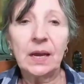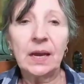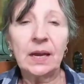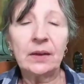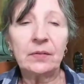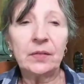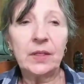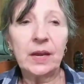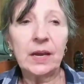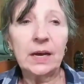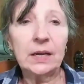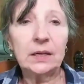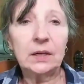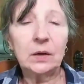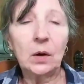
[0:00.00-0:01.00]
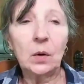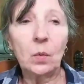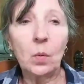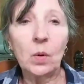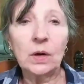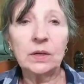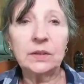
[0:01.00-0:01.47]
And that
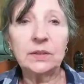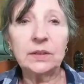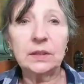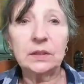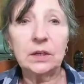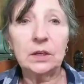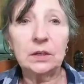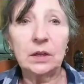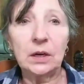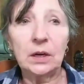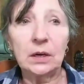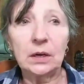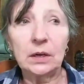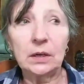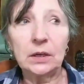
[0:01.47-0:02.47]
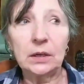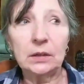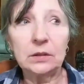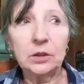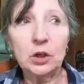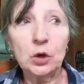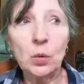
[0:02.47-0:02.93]
was
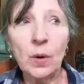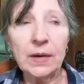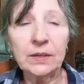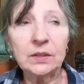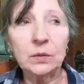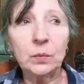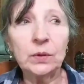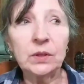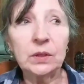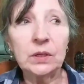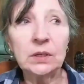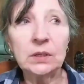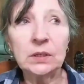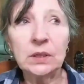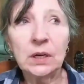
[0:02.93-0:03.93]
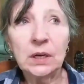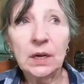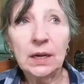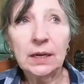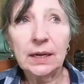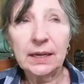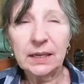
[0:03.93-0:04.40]
uh, twice within
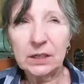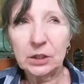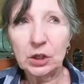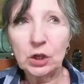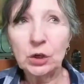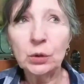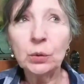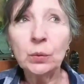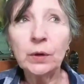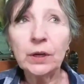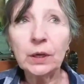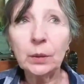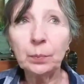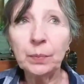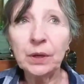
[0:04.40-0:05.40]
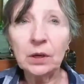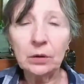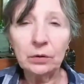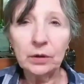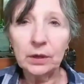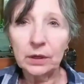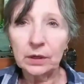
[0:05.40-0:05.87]
like a two-week
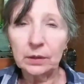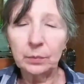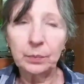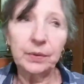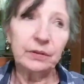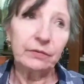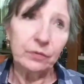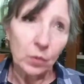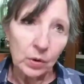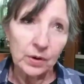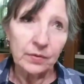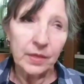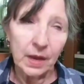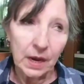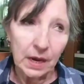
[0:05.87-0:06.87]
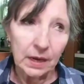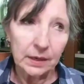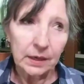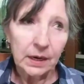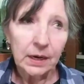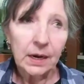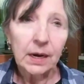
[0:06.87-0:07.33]
period before
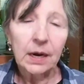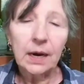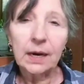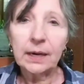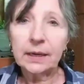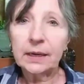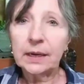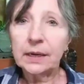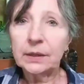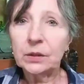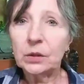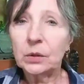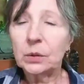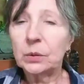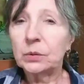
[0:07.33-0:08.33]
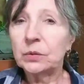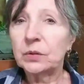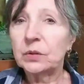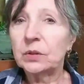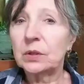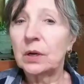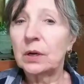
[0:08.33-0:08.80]
that I got
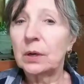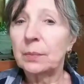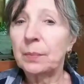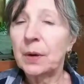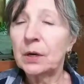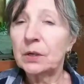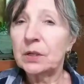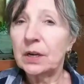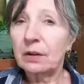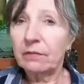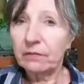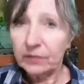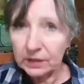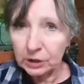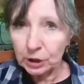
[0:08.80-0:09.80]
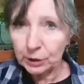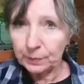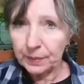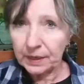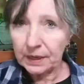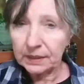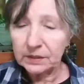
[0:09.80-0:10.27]
those uh, markdown
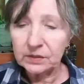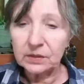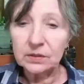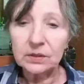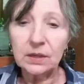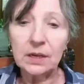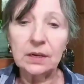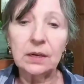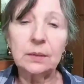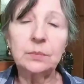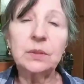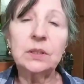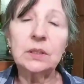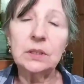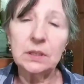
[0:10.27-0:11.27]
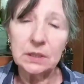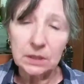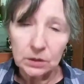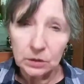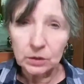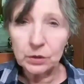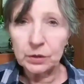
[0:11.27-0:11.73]
veggie boxes, and I'm
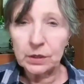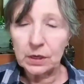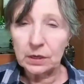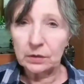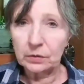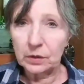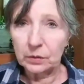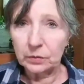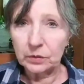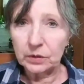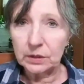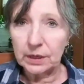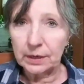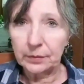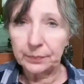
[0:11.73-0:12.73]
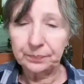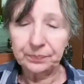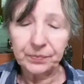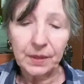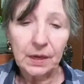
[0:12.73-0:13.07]
still cooking those down.